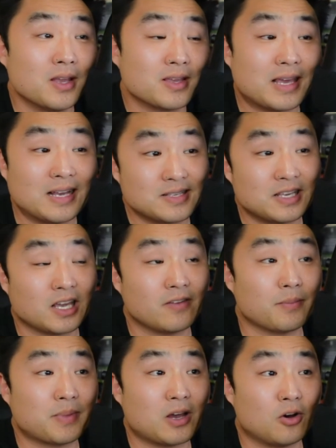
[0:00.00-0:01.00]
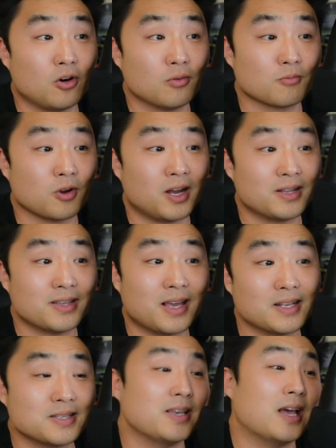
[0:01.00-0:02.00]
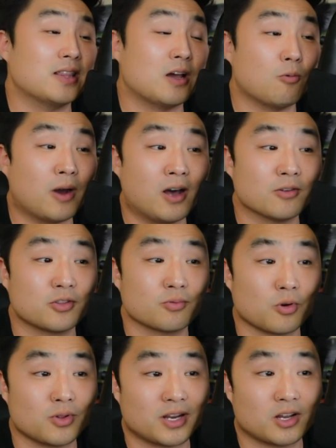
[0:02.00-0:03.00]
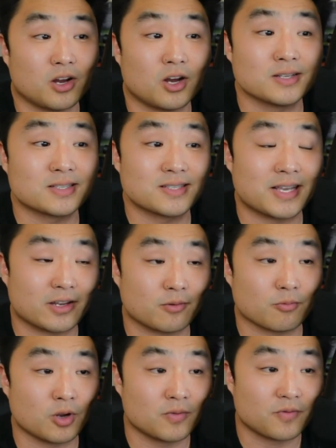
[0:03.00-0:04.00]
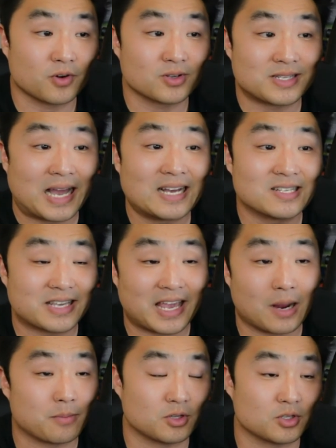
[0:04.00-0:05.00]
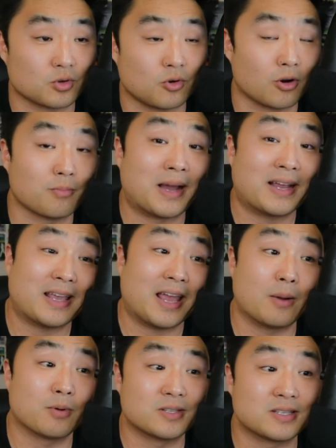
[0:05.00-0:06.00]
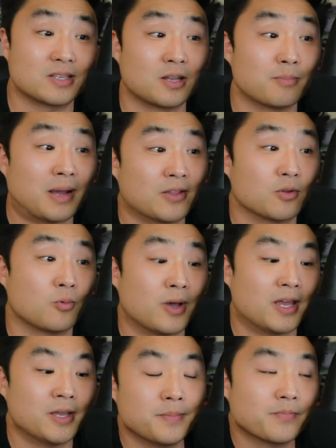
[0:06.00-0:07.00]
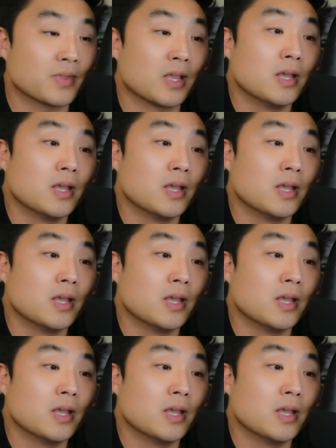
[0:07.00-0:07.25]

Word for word: Yes, he gave up that home run. Yes, he had that wild throw that caused the second run for Daz Cameron to score. Mike Cameron's son, by the way.